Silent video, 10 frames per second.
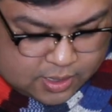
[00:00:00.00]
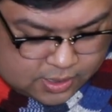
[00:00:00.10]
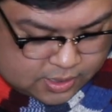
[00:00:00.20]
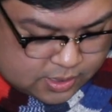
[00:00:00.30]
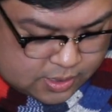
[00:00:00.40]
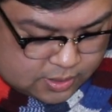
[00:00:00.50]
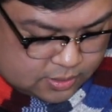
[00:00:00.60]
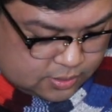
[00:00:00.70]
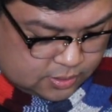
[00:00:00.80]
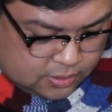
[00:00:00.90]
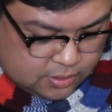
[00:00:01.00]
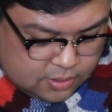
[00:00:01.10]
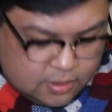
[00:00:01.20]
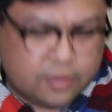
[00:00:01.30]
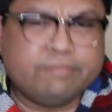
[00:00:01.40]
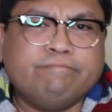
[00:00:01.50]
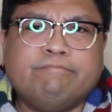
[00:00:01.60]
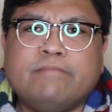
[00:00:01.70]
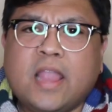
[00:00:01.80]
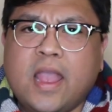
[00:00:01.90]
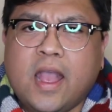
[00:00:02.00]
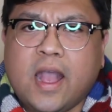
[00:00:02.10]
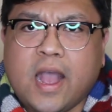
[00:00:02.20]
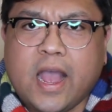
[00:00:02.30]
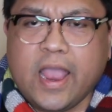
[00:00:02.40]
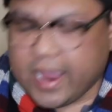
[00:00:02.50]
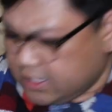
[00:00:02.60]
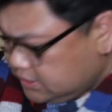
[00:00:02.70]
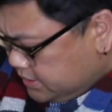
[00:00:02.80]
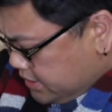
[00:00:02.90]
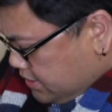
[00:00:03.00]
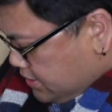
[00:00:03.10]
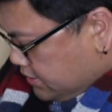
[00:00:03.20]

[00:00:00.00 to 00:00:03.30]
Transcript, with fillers: And I actually,